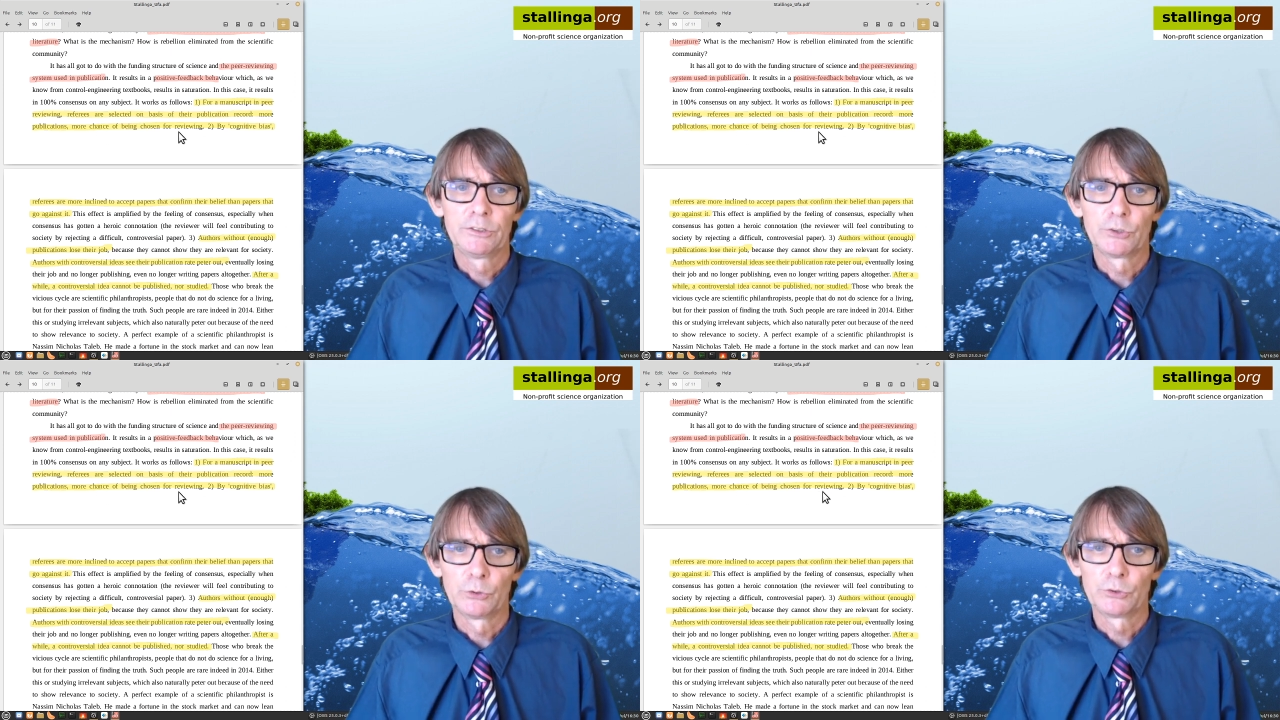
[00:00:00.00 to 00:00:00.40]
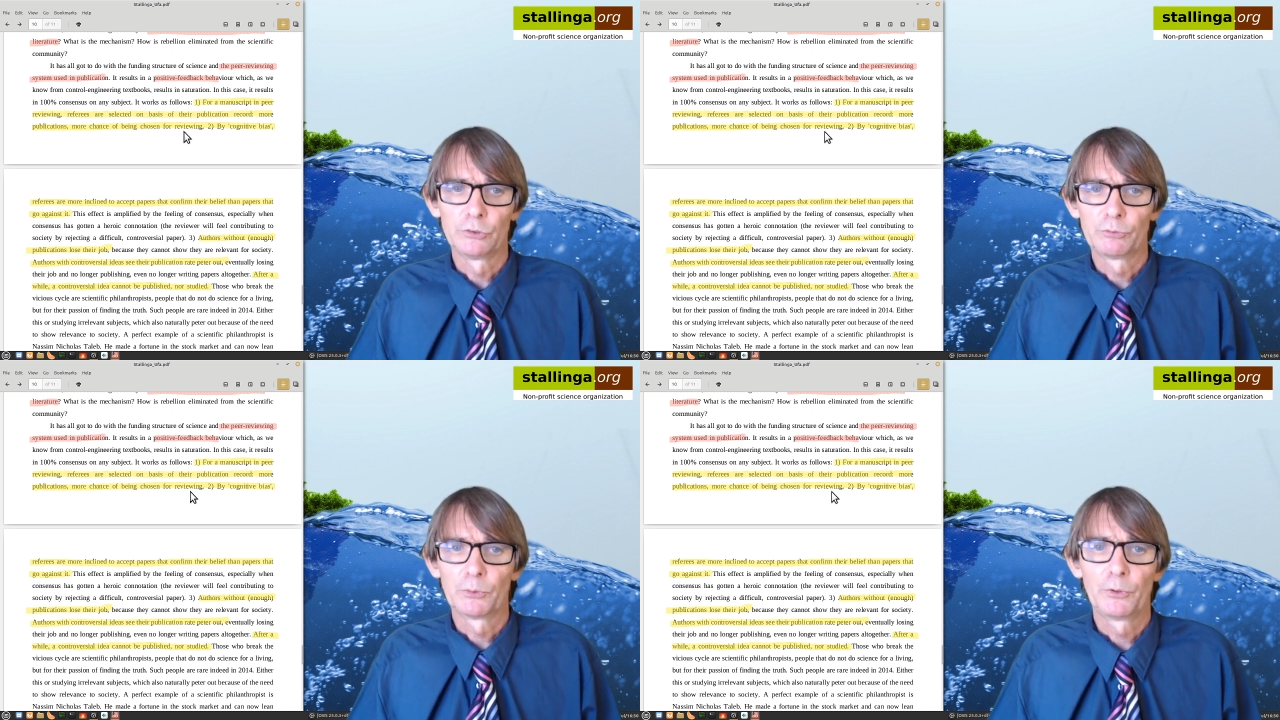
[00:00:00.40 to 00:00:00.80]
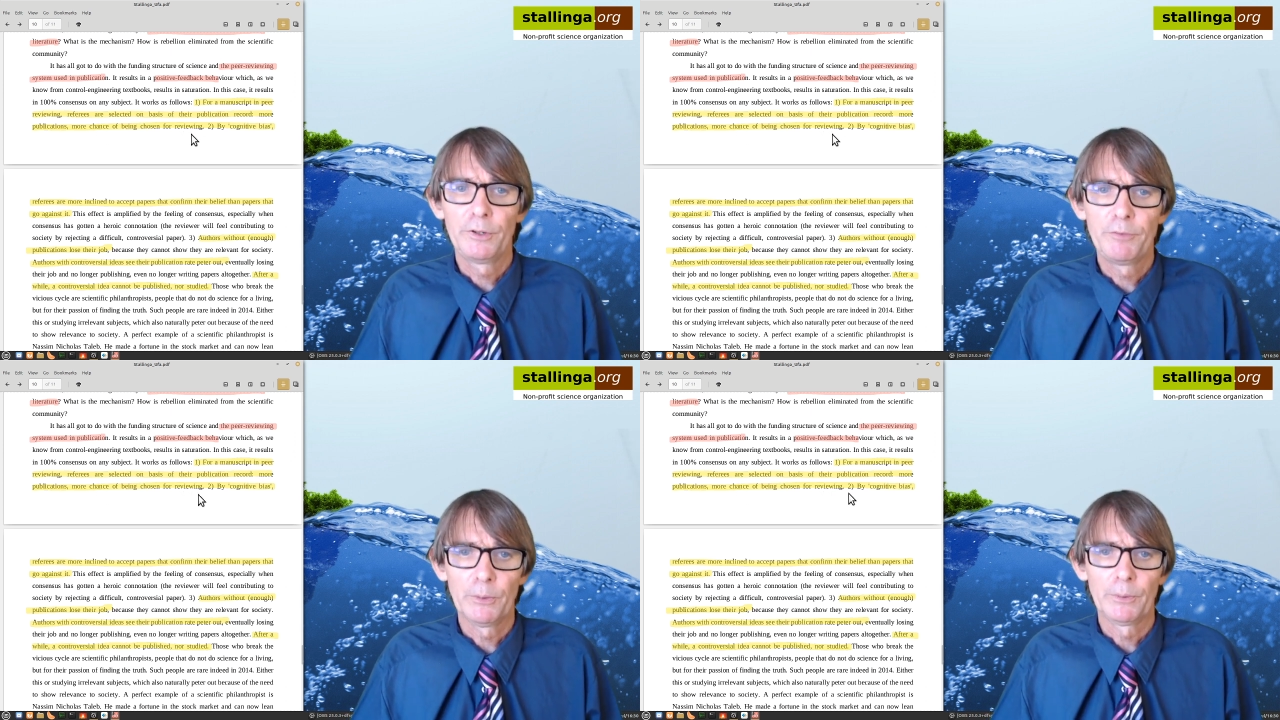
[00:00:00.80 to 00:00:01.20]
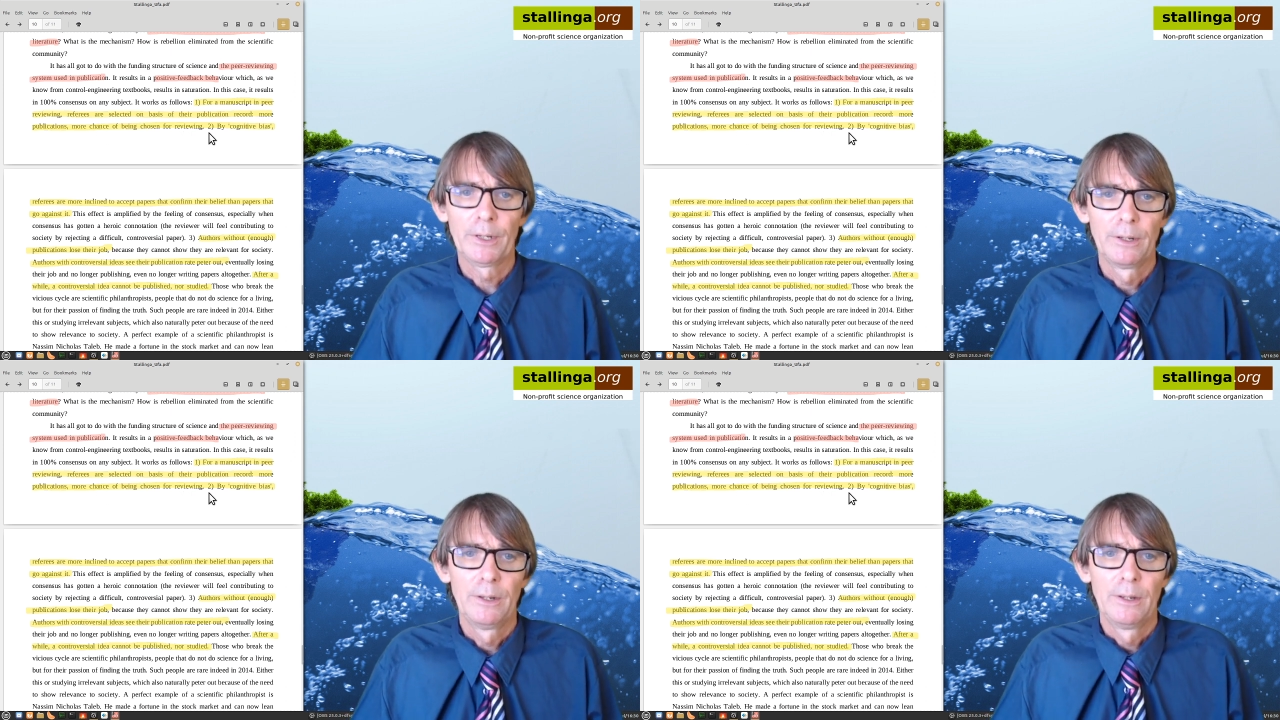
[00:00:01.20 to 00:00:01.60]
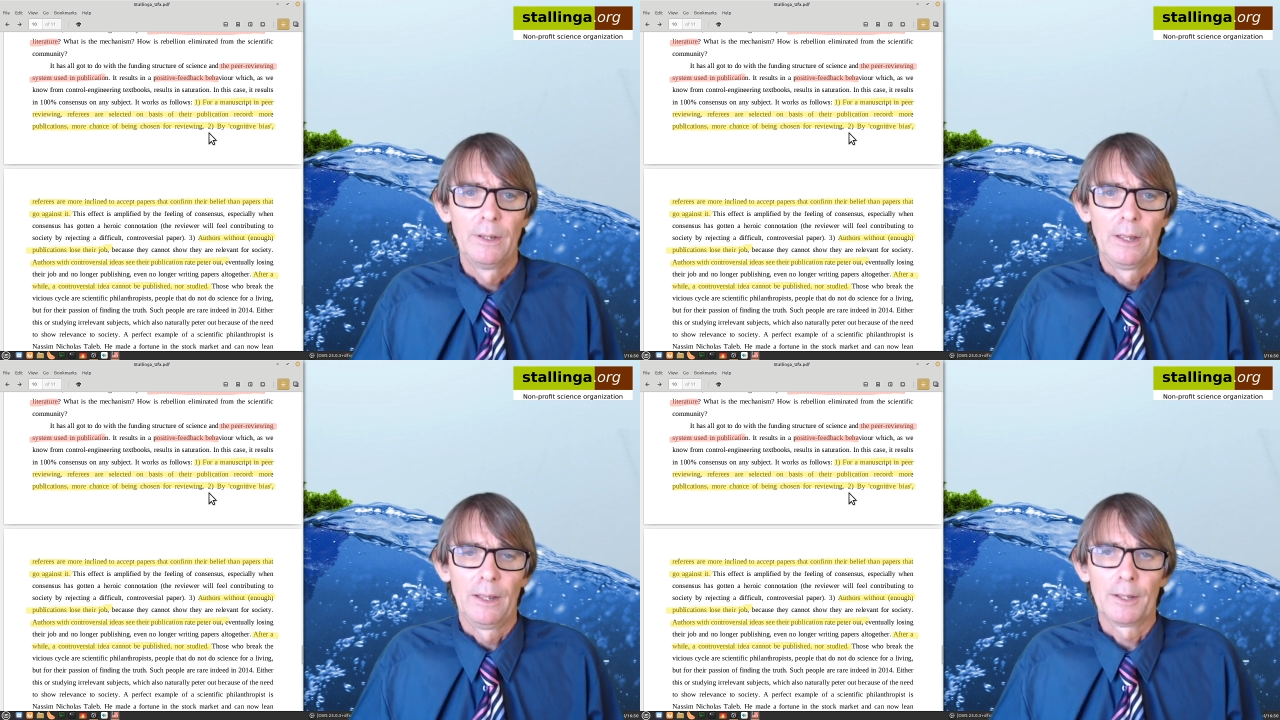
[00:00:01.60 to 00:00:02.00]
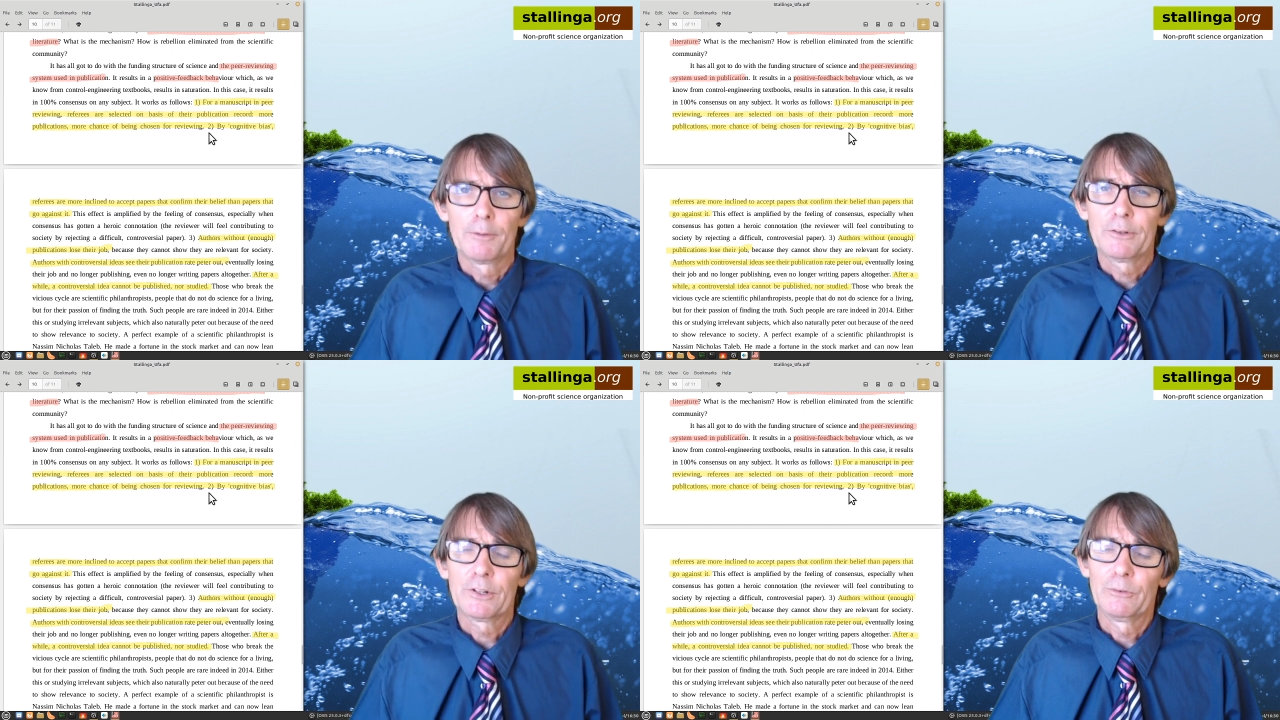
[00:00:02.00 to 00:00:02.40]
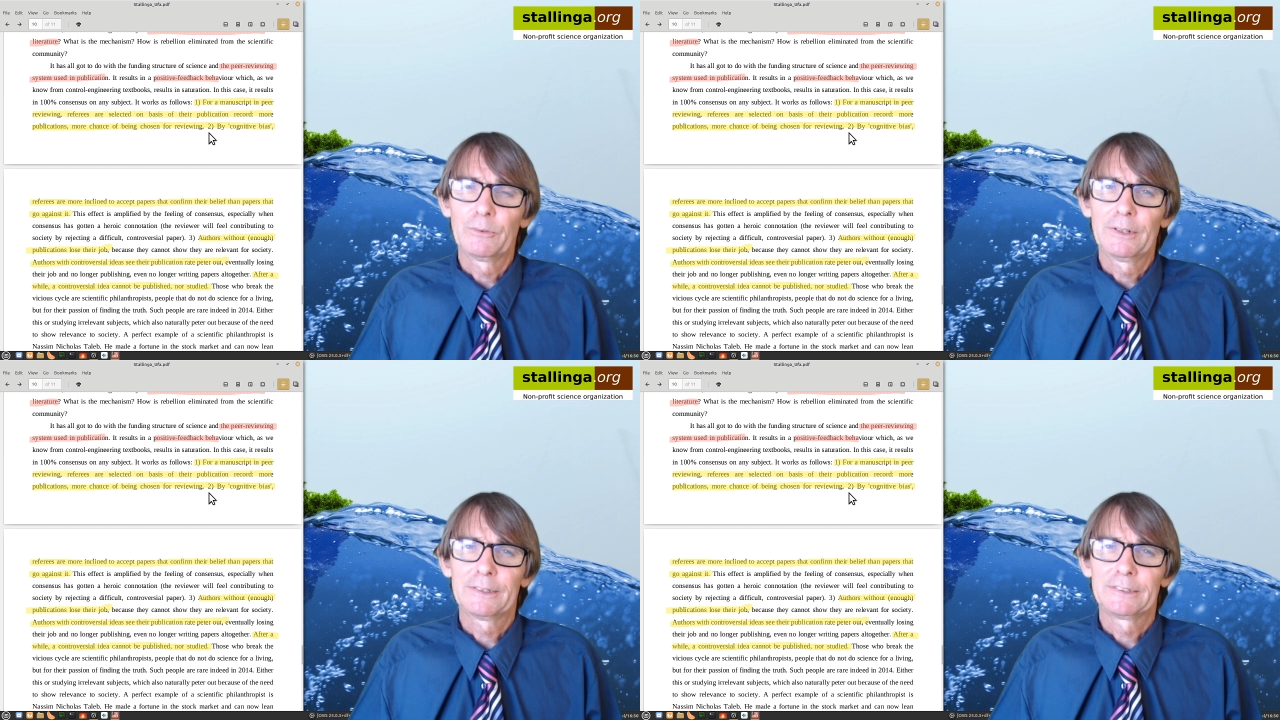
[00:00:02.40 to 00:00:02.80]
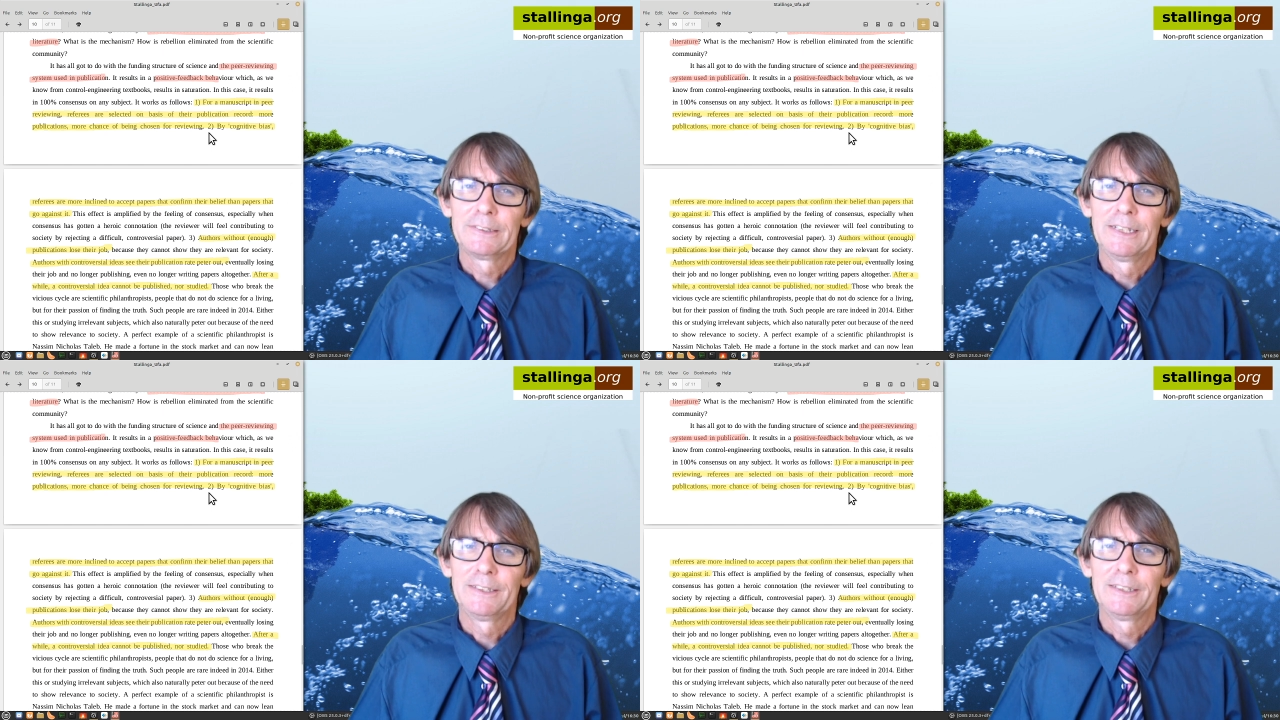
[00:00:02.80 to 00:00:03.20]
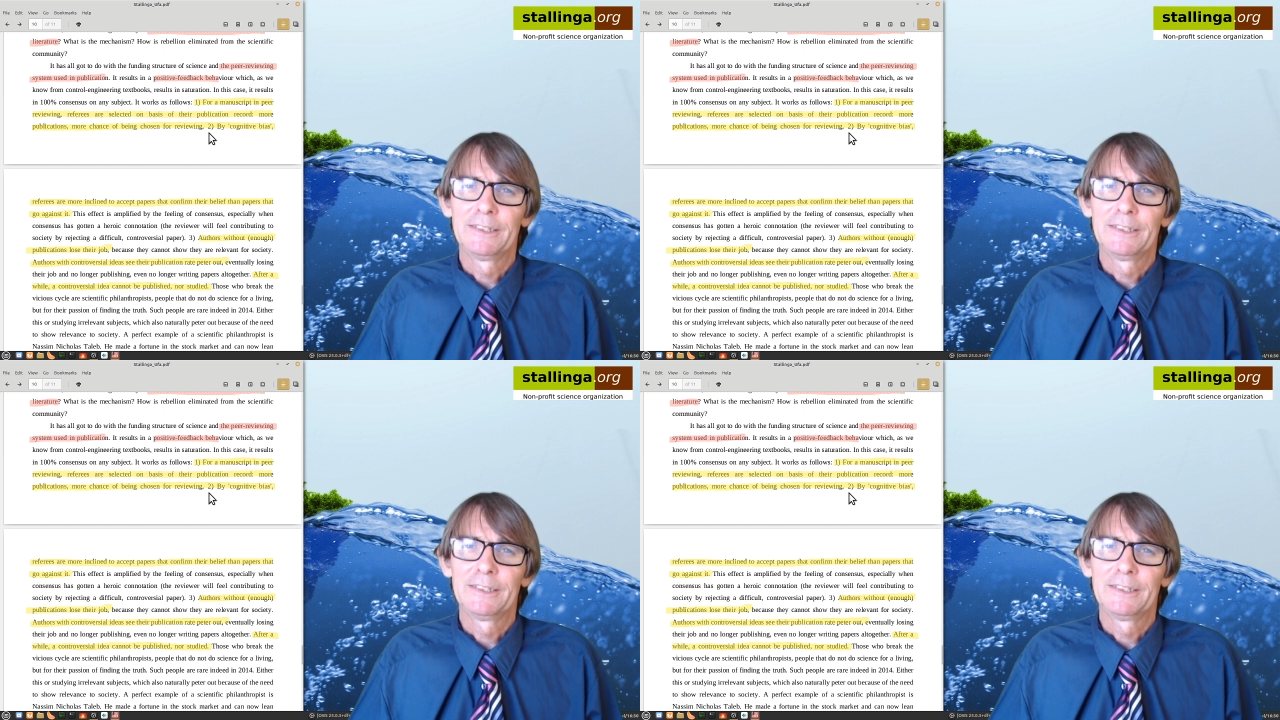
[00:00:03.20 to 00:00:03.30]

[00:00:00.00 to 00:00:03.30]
chosen for reviewing. So that is then,